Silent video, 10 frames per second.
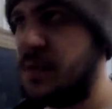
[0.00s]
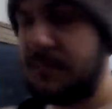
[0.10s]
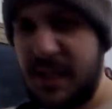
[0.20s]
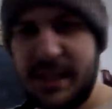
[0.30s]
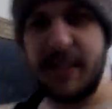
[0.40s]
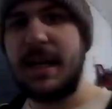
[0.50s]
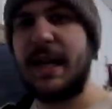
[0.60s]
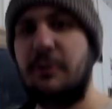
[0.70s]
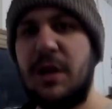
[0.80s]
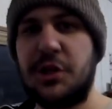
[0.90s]
But I did
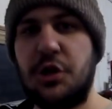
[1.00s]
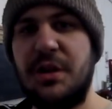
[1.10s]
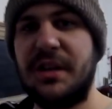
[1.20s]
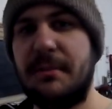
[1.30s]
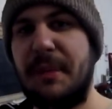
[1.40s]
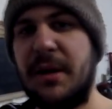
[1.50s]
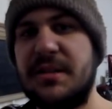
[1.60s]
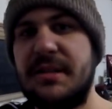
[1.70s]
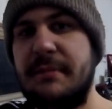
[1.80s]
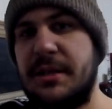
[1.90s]
kind of want to show you the
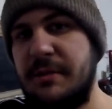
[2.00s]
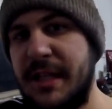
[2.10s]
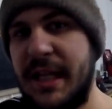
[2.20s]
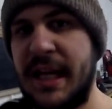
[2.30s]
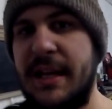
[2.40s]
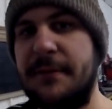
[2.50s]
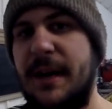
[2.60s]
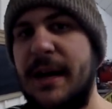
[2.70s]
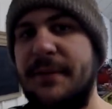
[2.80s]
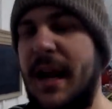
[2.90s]
comparison between E
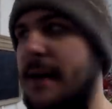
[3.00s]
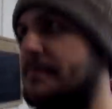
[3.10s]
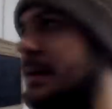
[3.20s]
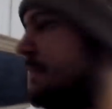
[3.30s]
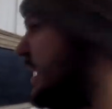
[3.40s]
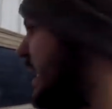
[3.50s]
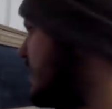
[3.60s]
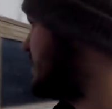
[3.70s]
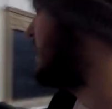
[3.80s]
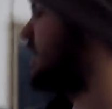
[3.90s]
eighty-five and pump
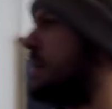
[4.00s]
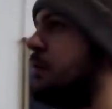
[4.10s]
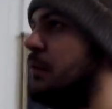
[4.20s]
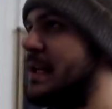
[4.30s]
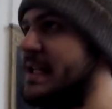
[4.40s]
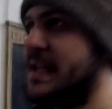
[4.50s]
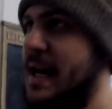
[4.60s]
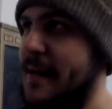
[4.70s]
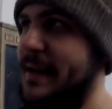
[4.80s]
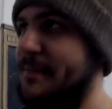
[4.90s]
gas. We did
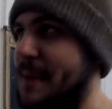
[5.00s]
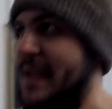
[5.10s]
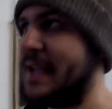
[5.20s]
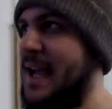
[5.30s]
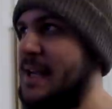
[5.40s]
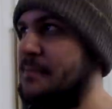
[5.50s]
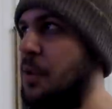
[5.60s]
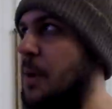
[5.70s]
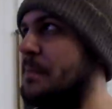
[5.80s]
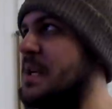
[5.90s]
not make any
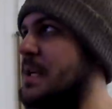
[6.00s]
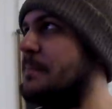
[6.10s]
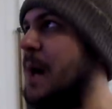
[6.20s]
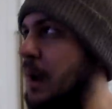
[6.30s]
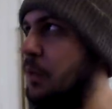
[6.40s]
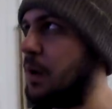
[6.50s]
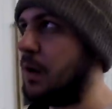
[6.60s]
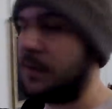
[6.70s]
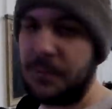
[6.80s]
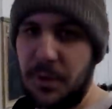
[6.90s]
more peak power,
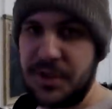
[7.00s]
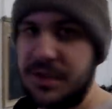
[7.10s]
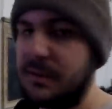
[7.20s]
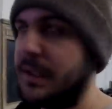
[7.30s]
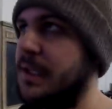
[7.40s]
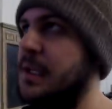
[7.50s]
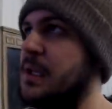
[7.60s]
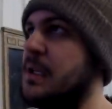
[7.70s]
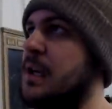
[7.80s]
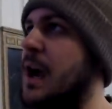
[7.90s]
unfortunately.
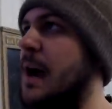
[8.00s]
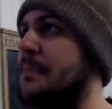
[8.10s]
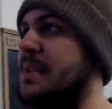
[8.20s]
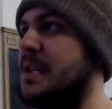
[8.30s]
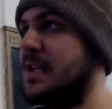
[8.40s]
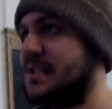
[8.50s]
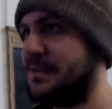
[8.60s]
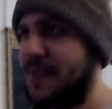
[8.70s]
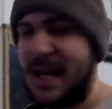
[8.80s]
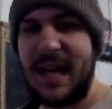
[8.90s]
Uh, because
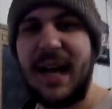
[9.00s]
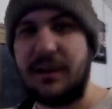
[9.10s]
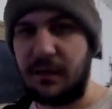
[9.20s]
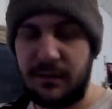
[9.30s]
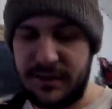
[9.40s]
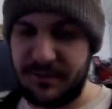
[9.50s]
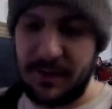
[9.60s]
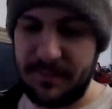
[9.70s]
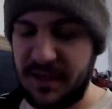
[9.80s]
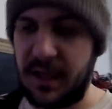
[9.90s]
of that header is what
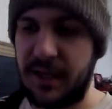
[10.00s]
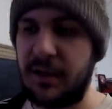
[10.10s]
I'm thinking.